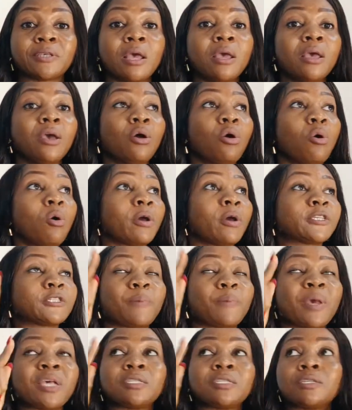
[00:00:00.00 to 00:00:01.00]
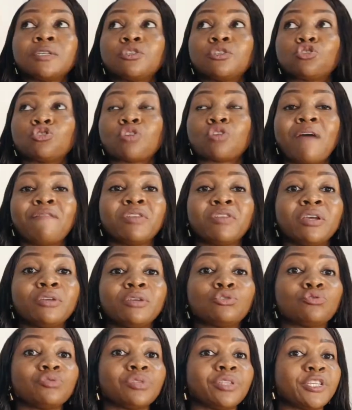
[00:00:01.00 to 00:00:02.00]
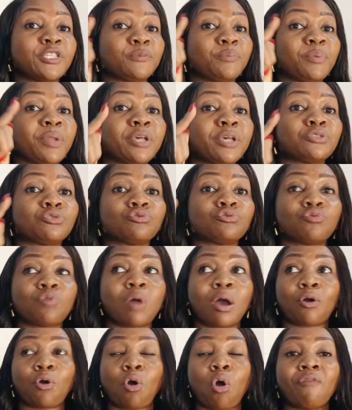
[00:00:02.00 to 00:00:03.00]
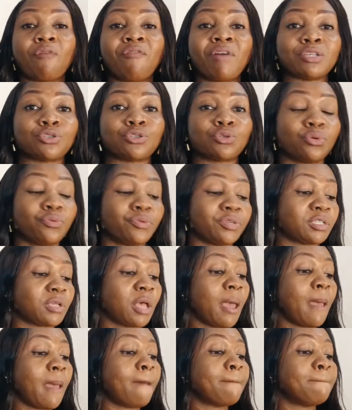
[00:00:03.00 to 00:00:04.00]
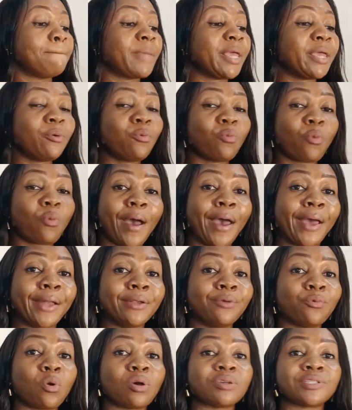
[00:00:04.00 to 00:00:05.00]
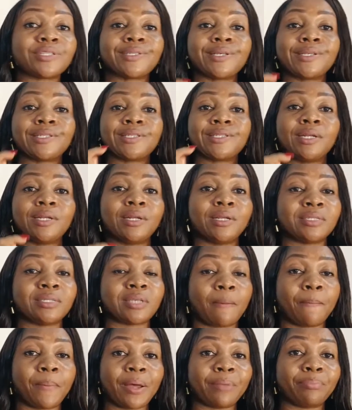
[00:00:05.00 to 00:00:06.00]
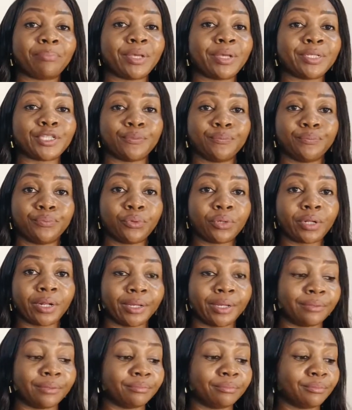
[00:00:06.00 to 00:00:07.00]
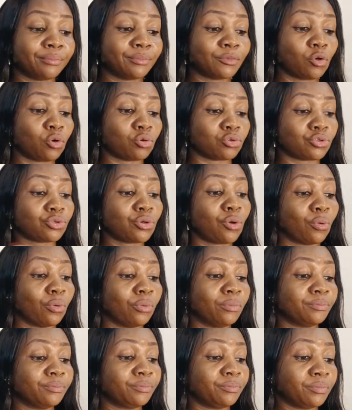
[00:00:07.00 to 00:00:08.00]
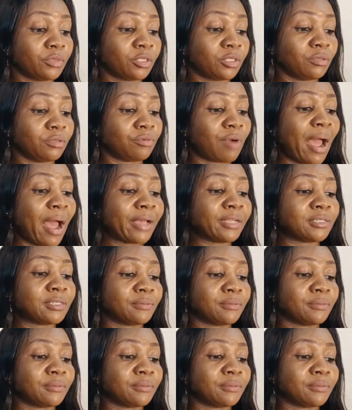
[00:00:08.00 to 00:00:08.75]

or expenses traveling to this place to go and cover stories. Meanwhile, he was sitting in his apartment in Brooklyn or so. Right.